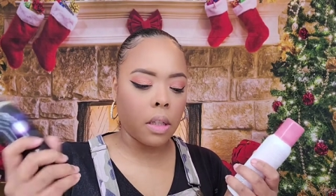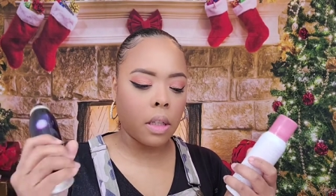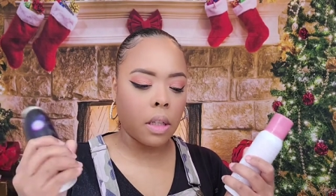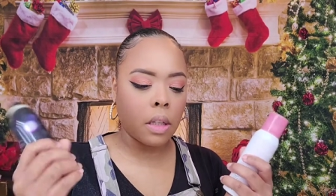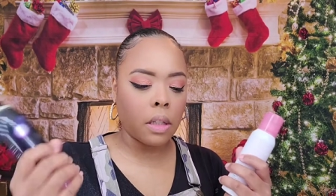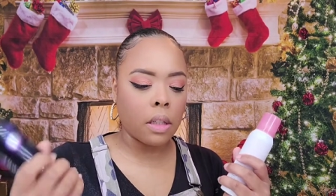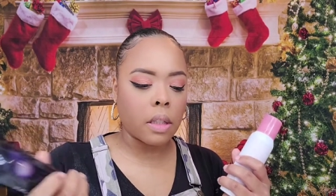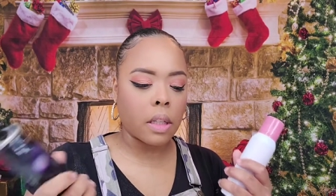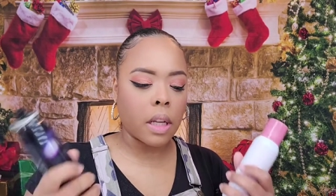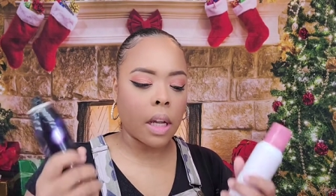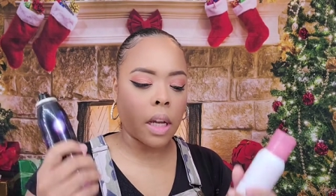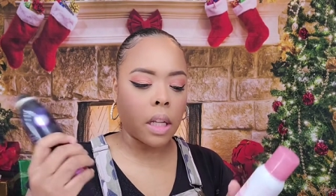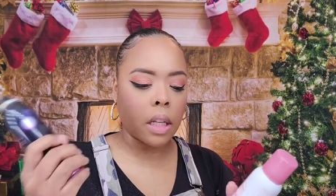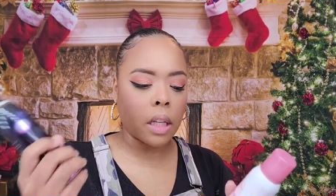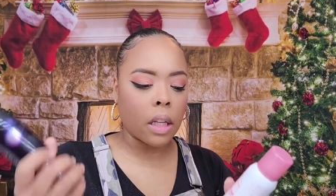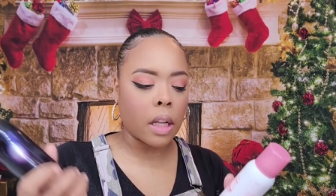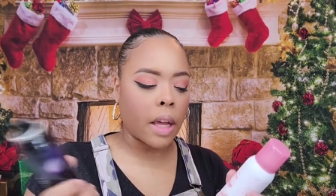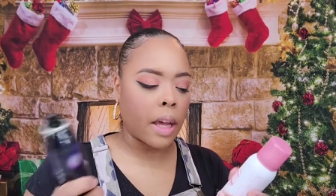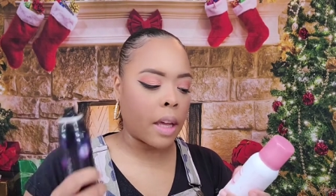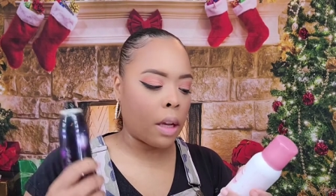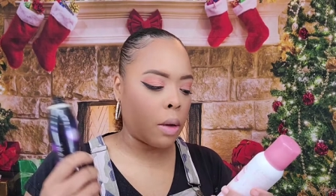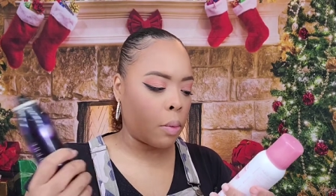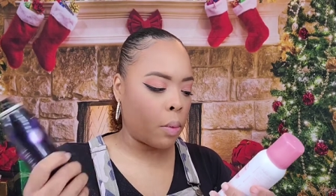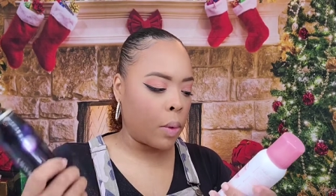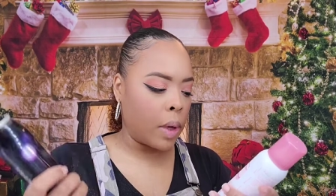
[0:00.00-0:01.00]
It's like
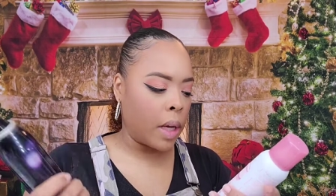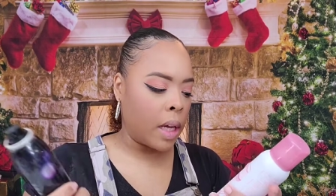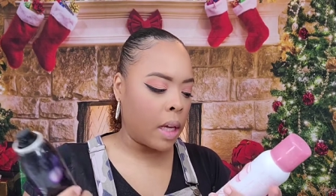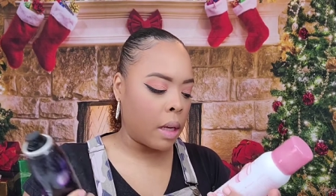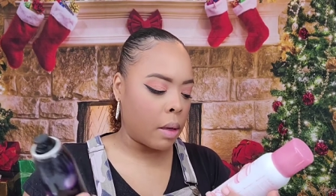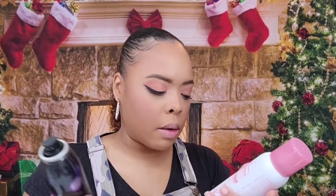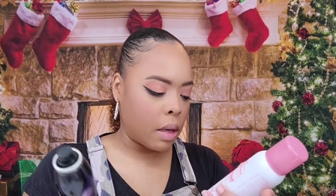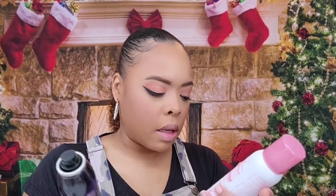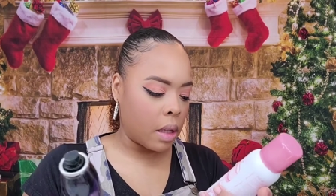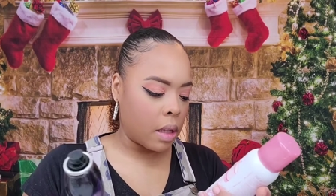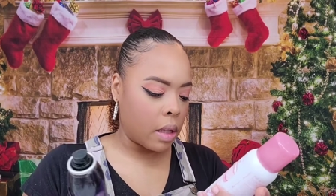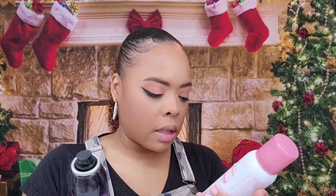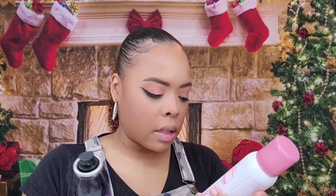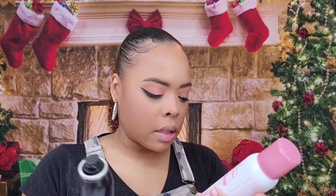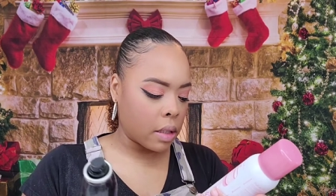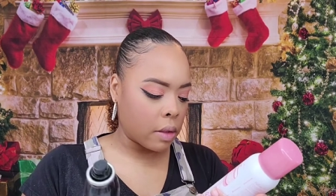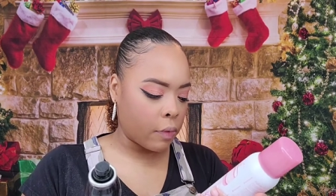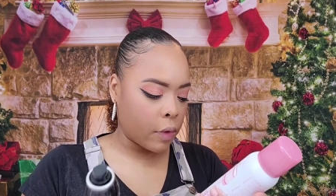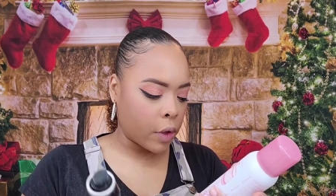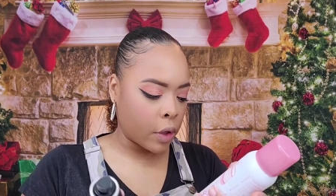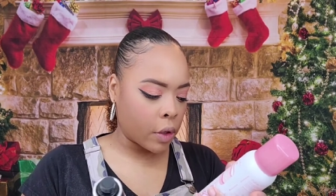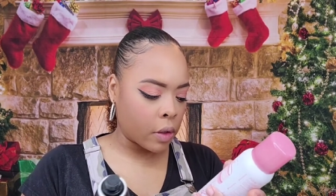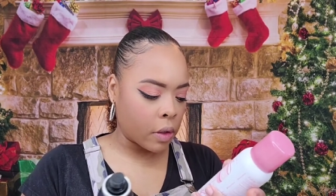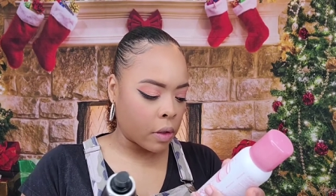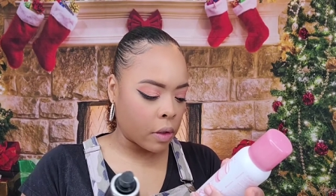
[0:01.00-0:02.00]
lightweight and this
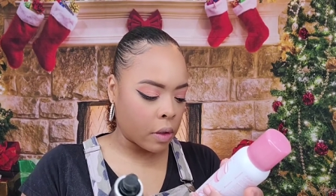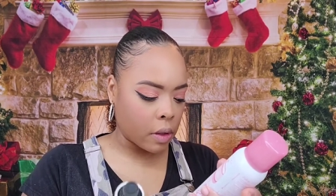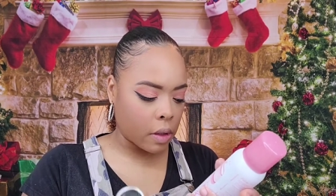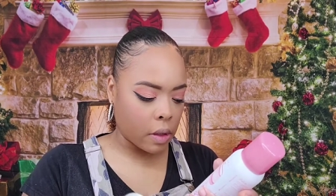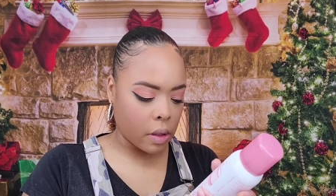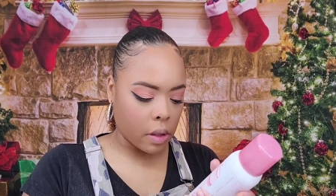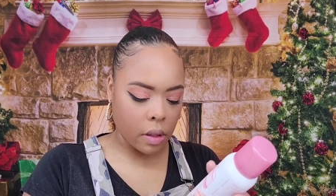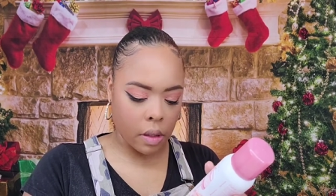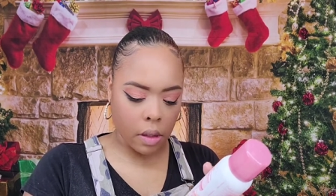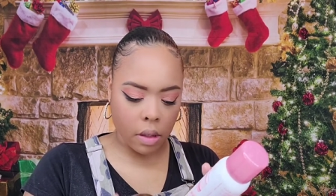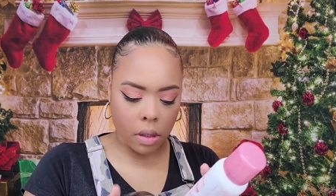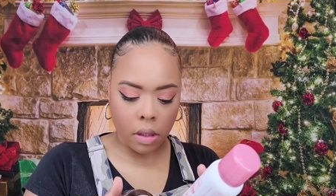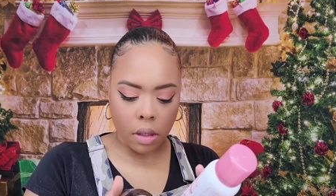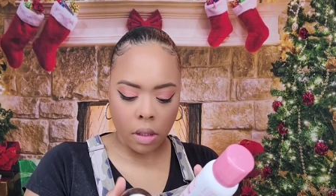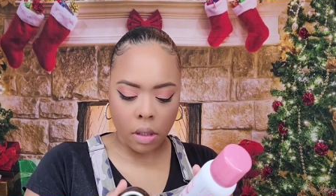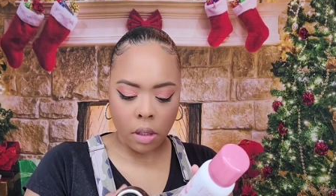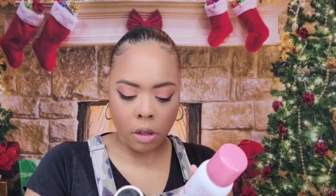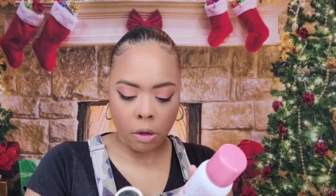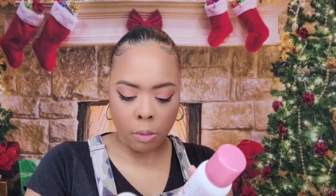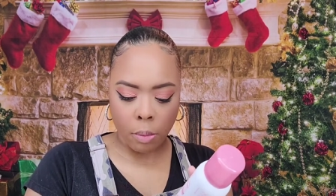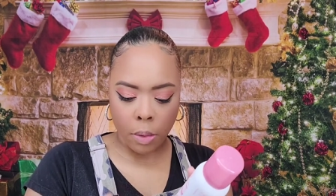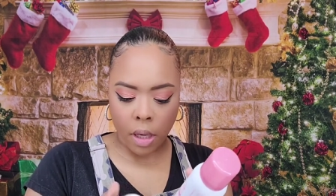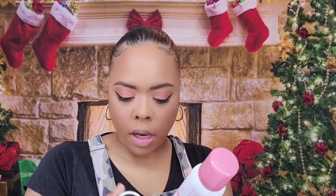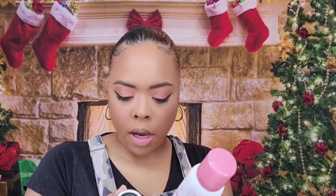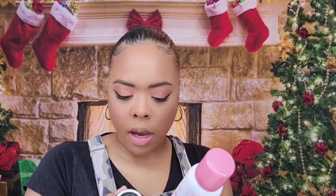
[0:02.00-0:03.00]
feels a
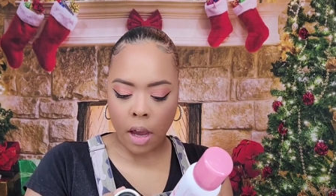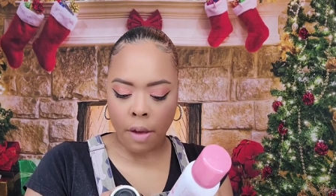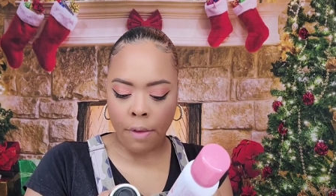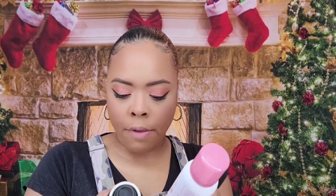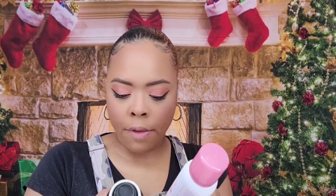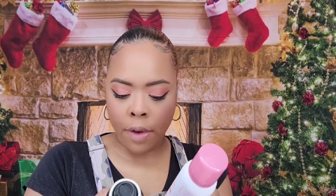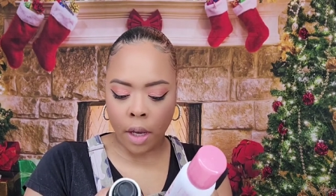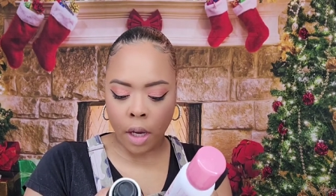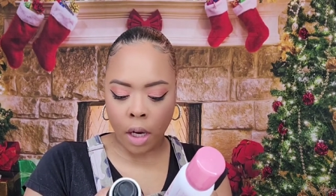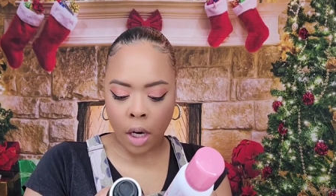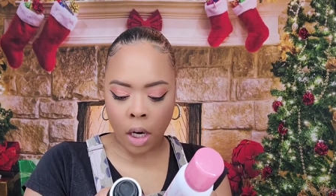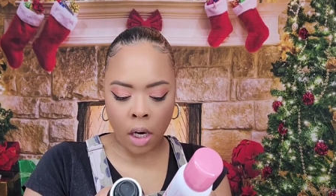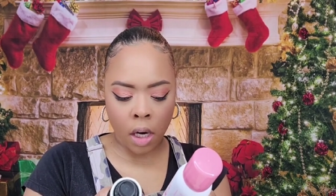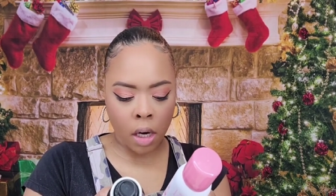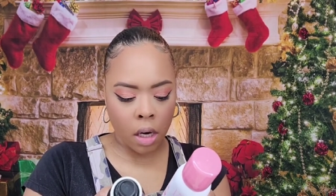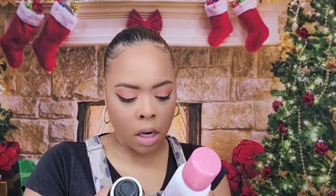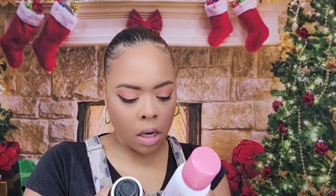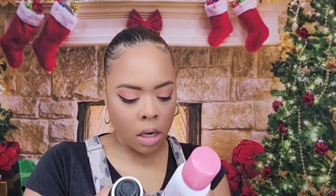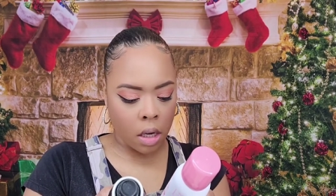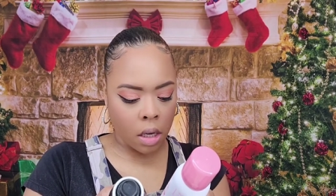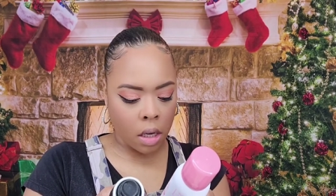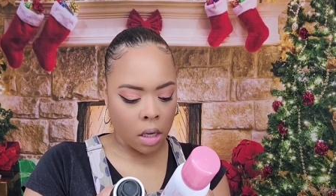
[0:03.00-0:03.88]
little bit heavier.